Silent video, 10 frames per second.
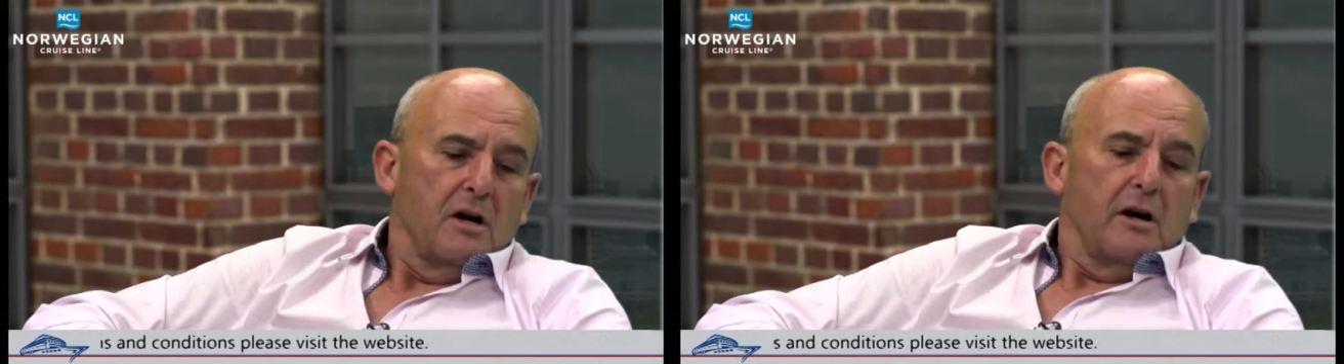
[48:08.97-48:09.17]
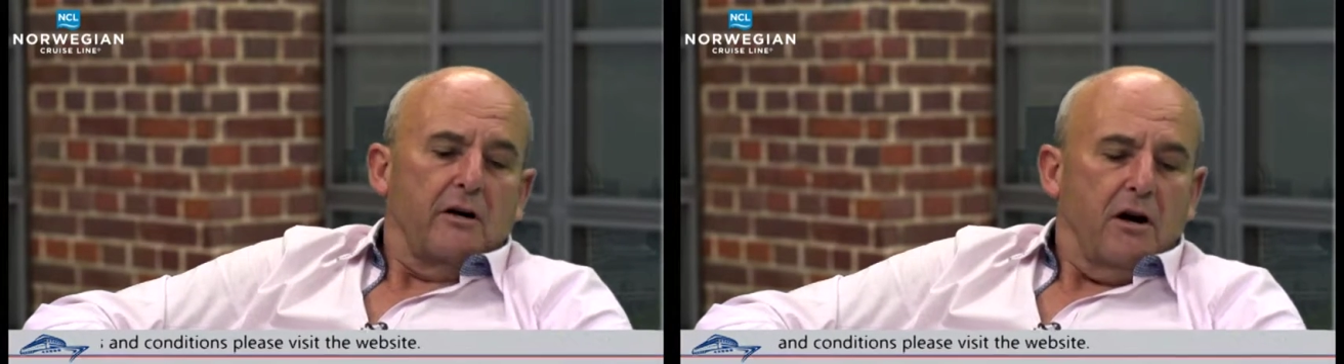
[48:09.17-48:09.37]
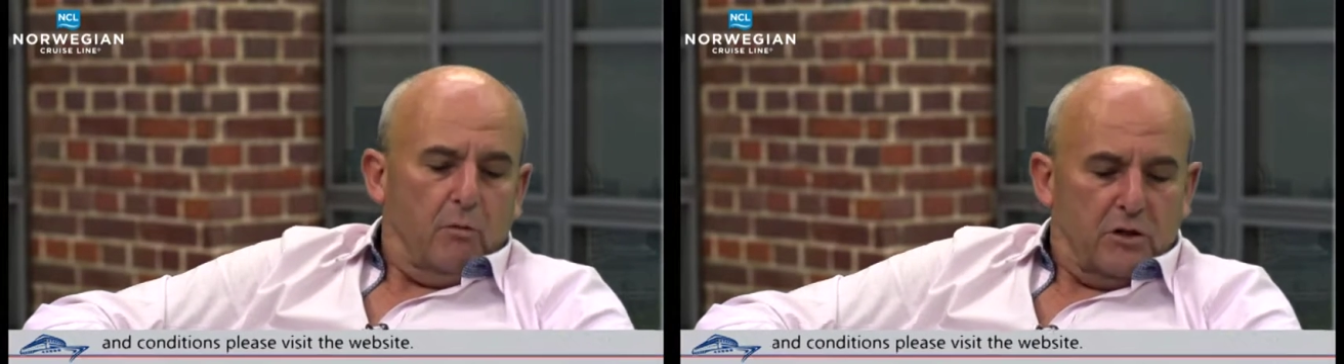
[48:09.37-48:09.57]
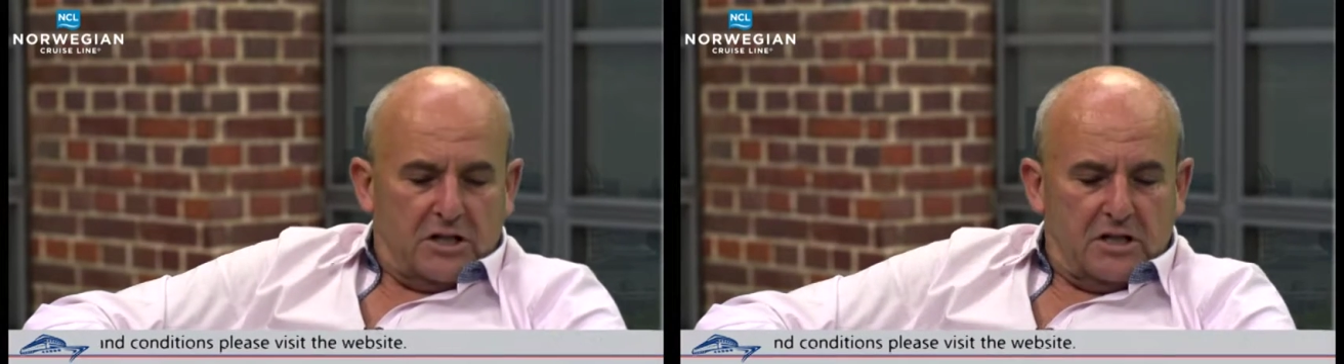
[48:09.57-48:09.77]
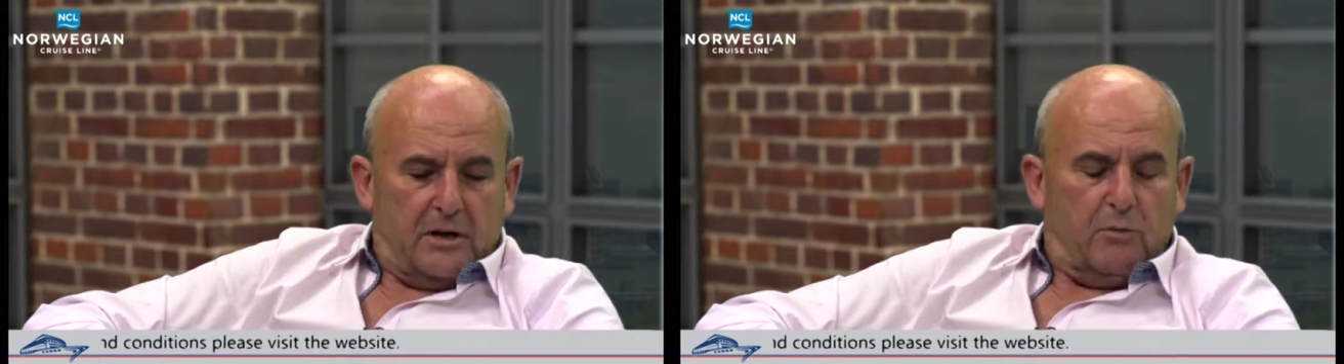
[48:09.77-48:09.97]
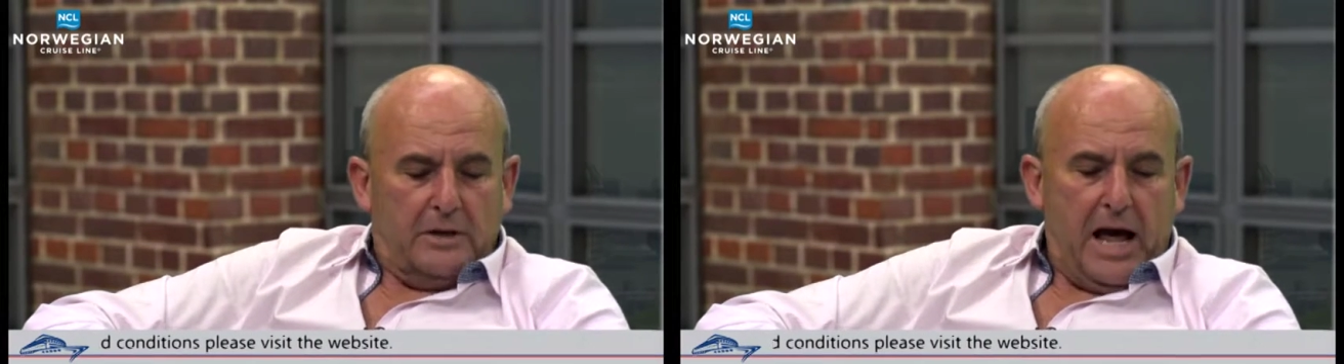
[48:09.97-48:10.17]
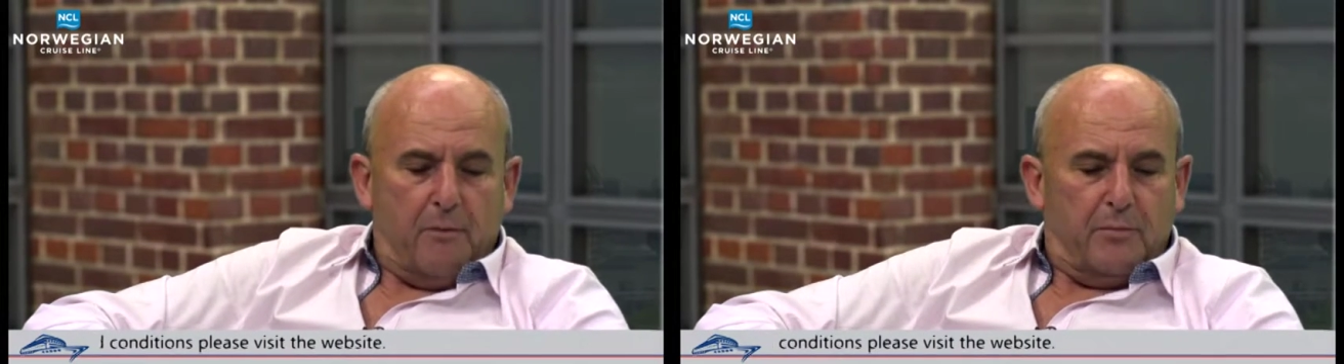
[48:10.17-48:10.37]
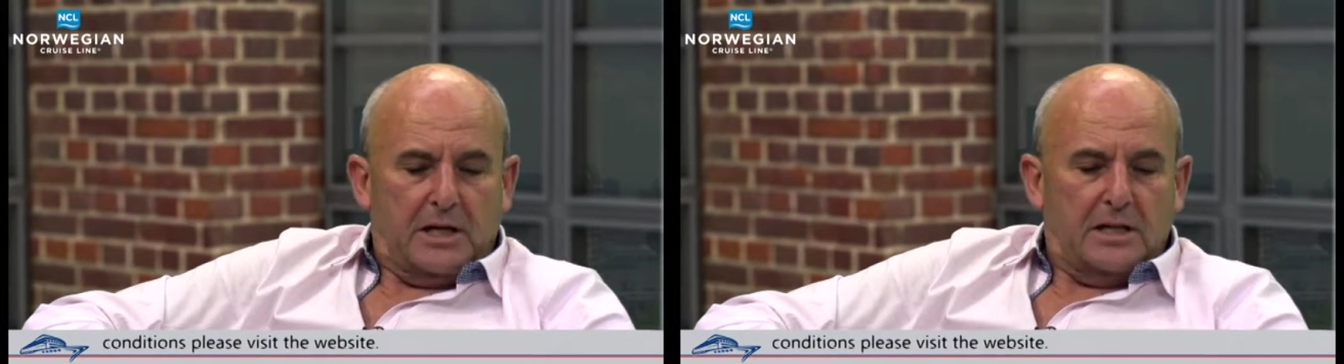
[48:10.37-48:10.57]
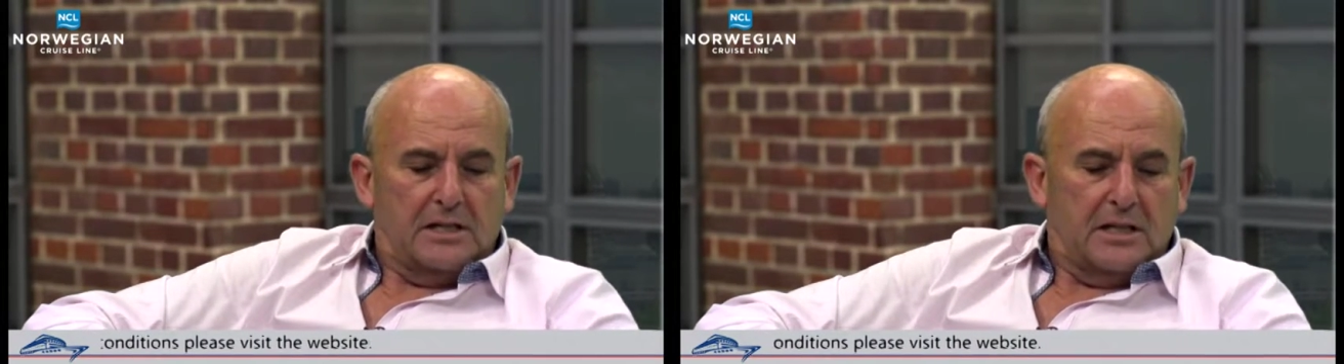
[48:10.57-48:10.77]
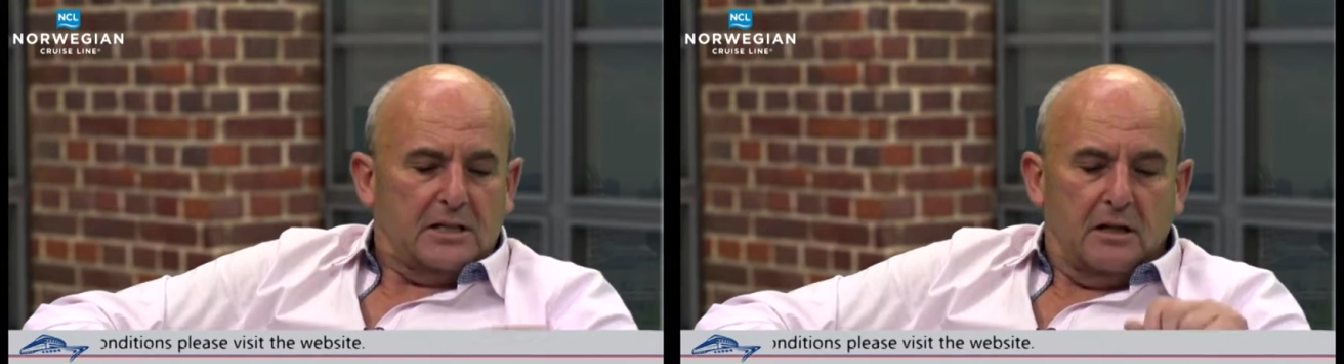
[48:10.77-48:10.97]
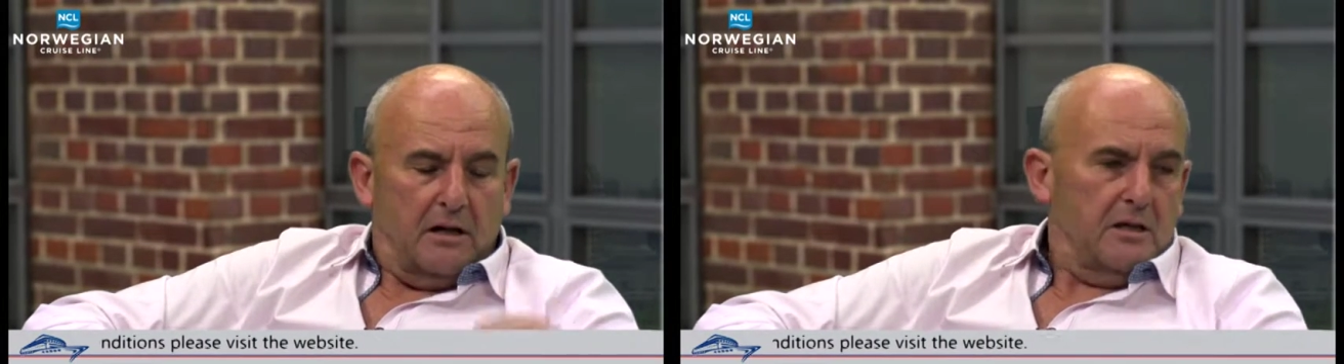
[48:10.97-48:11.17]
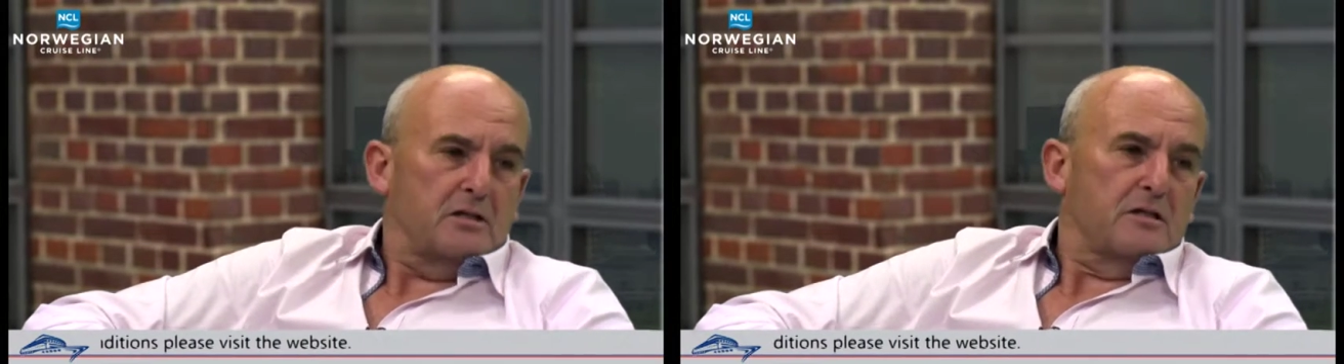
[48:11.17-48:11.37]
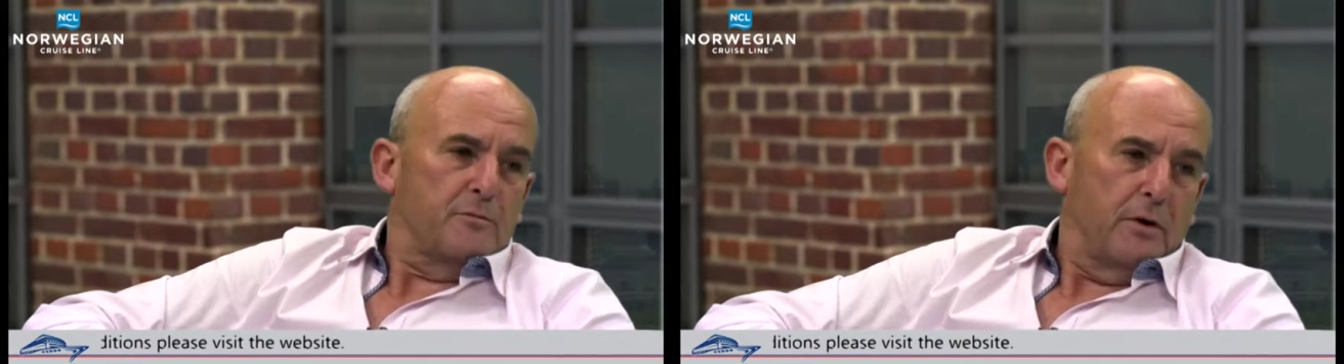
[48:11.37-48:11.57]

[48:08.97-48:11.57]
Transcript: and I would stick with that because it's licensed